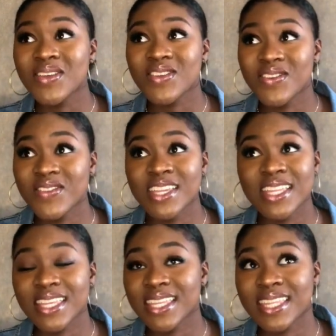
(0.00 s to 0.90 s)
You need
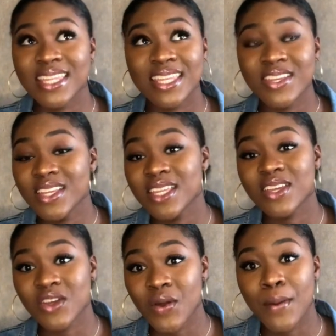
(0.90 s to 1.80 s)
to
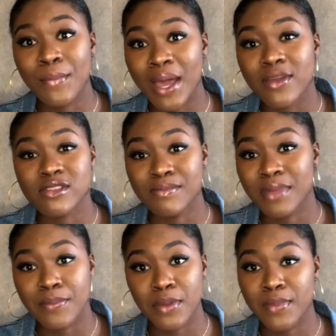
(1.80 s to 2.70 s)
go and buy some
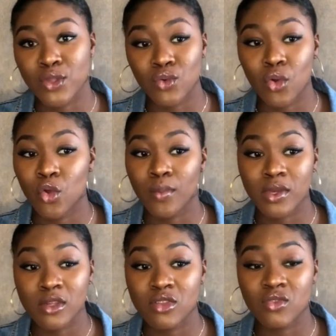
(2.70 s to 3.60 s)
peppermint oil
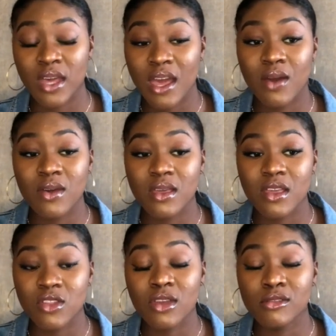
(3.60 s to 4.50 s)
because your hair,
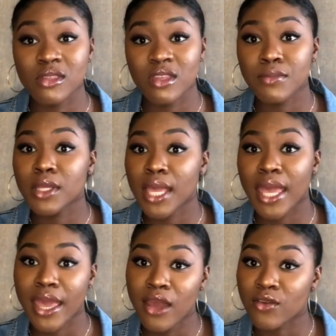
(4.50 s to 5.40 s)
it does stimulate
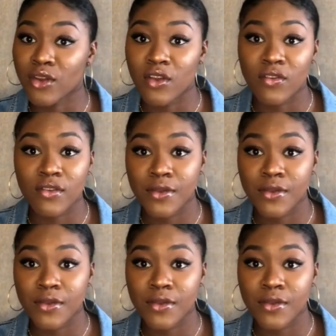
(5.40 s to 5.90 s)
hair growth.